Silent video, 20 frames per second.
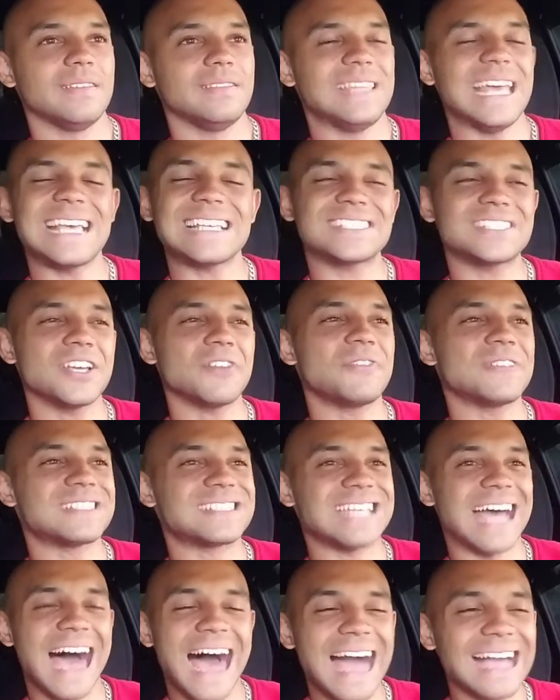that stuff is
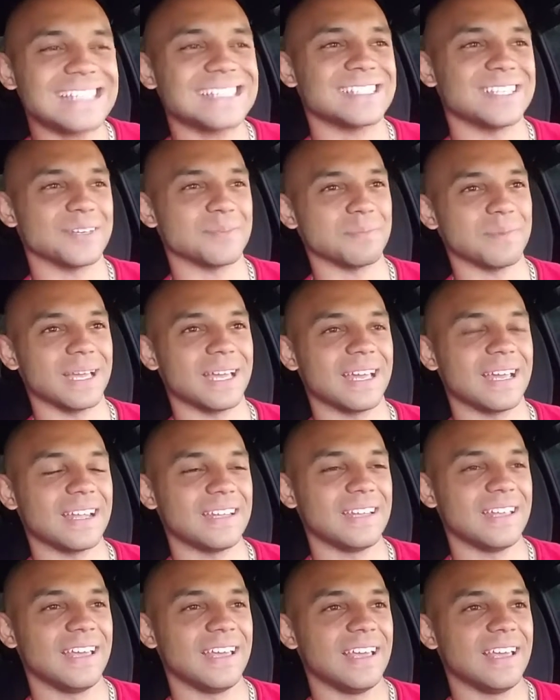toxic,
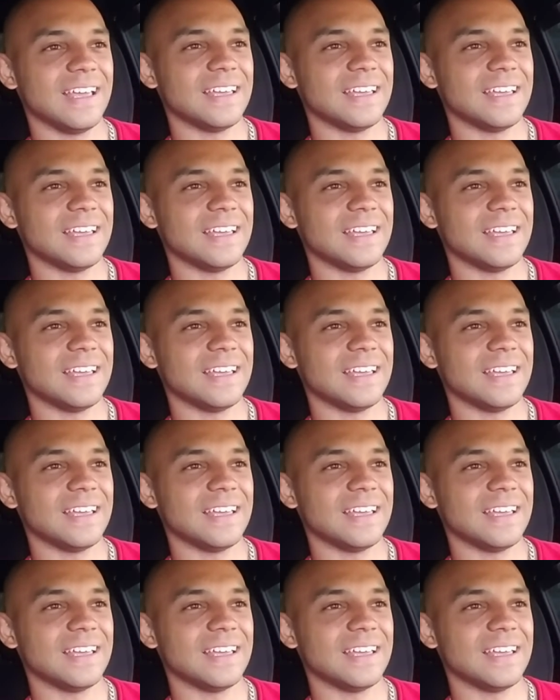man.